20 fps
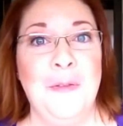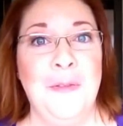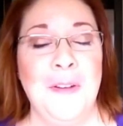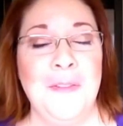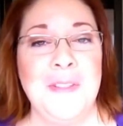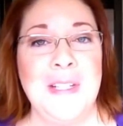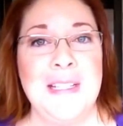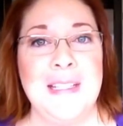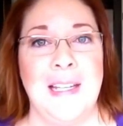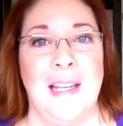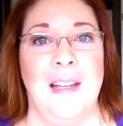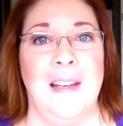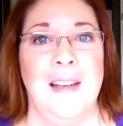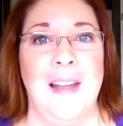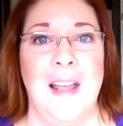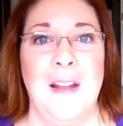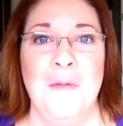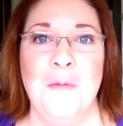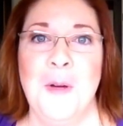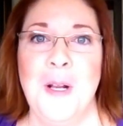50-10,
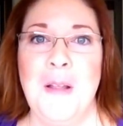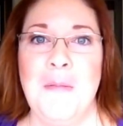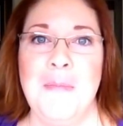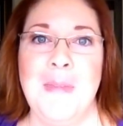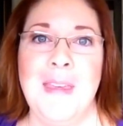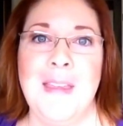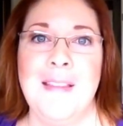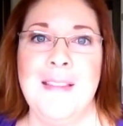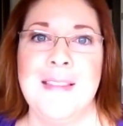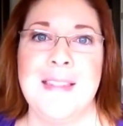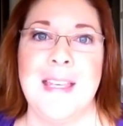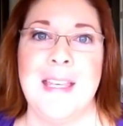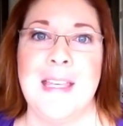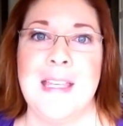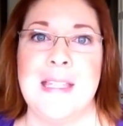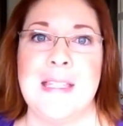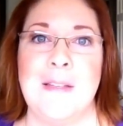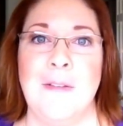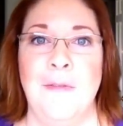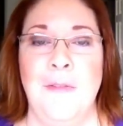and what it means
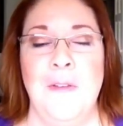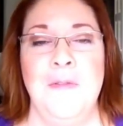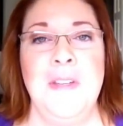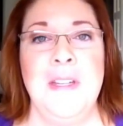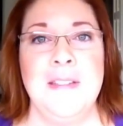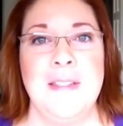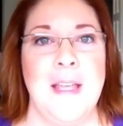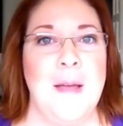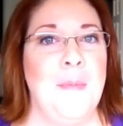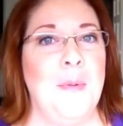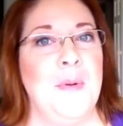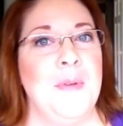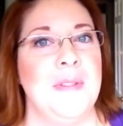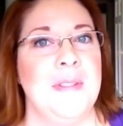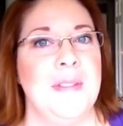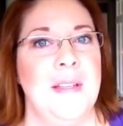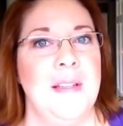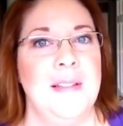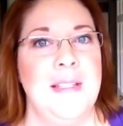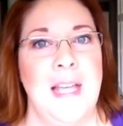is 50
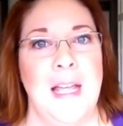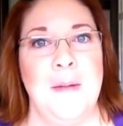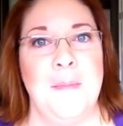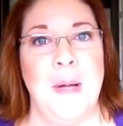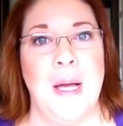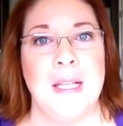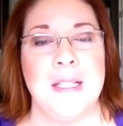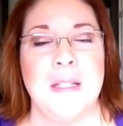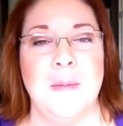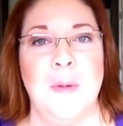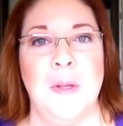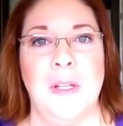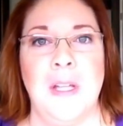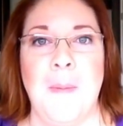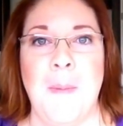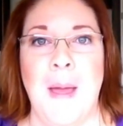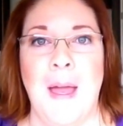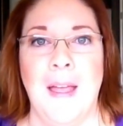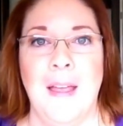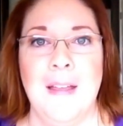samples, 10 possibility
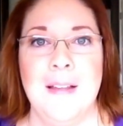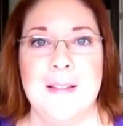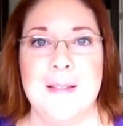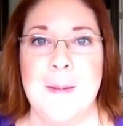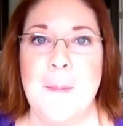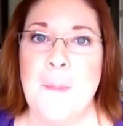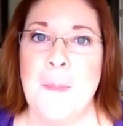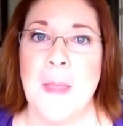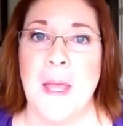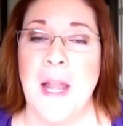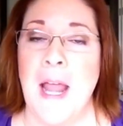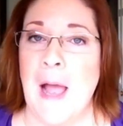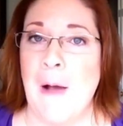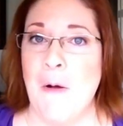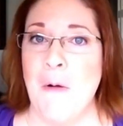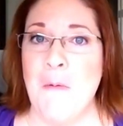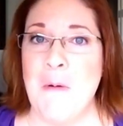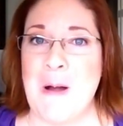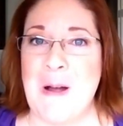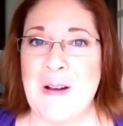packets. And
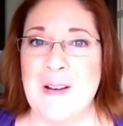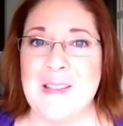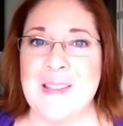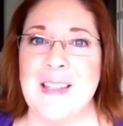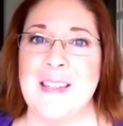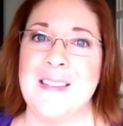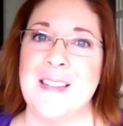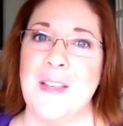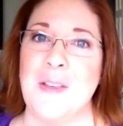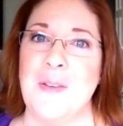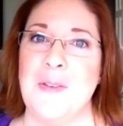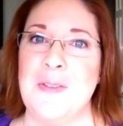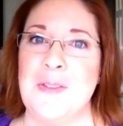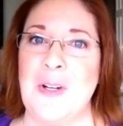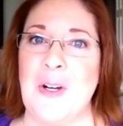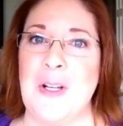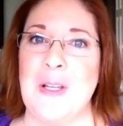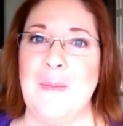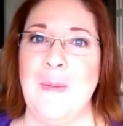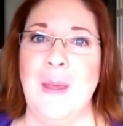how it works is that you
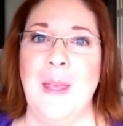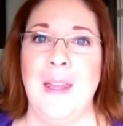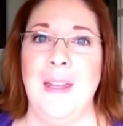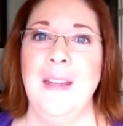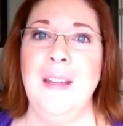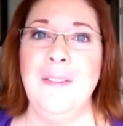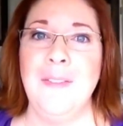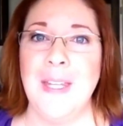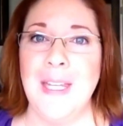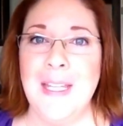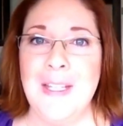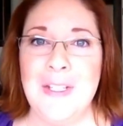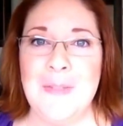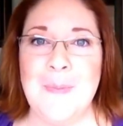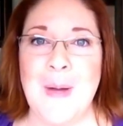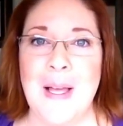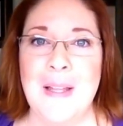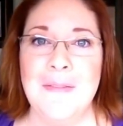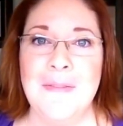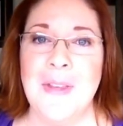start at the beginning of each
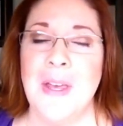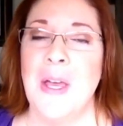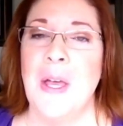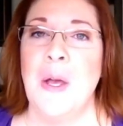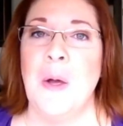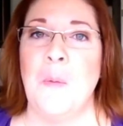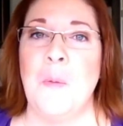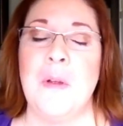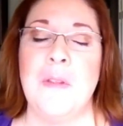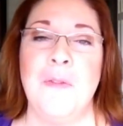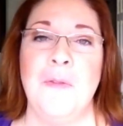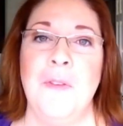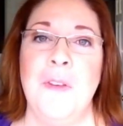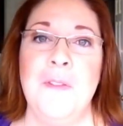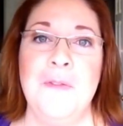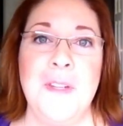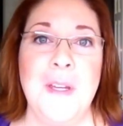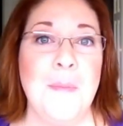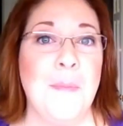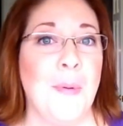month with
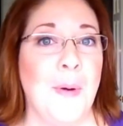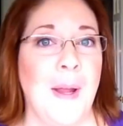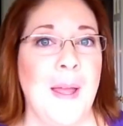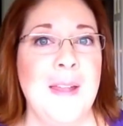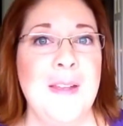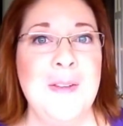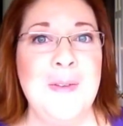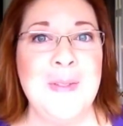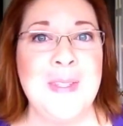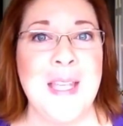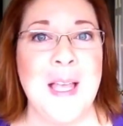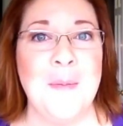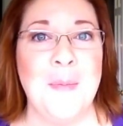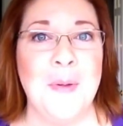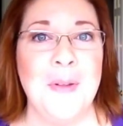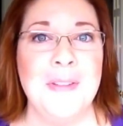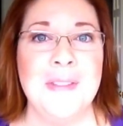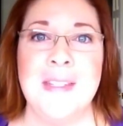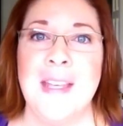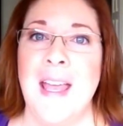50 brand new
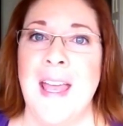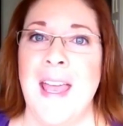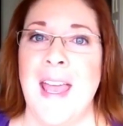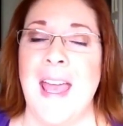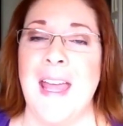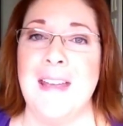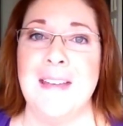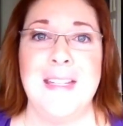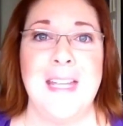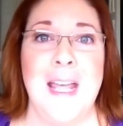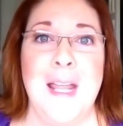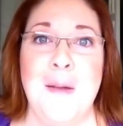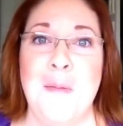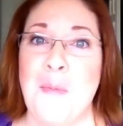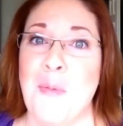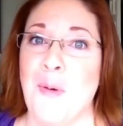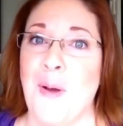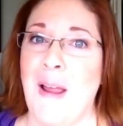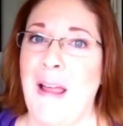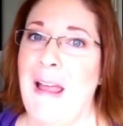samples and 10
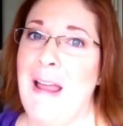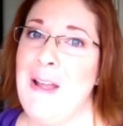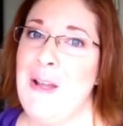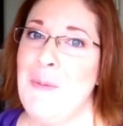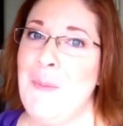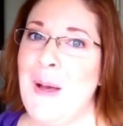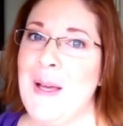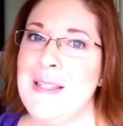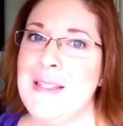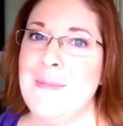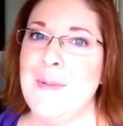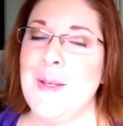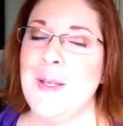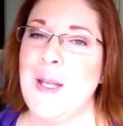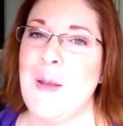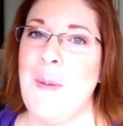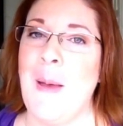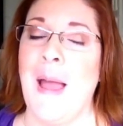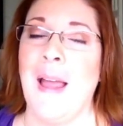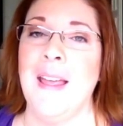brand new
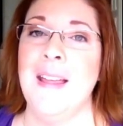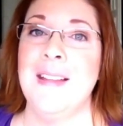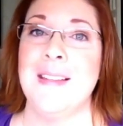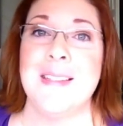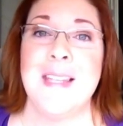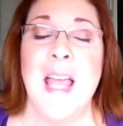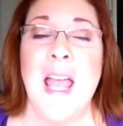possibility packets,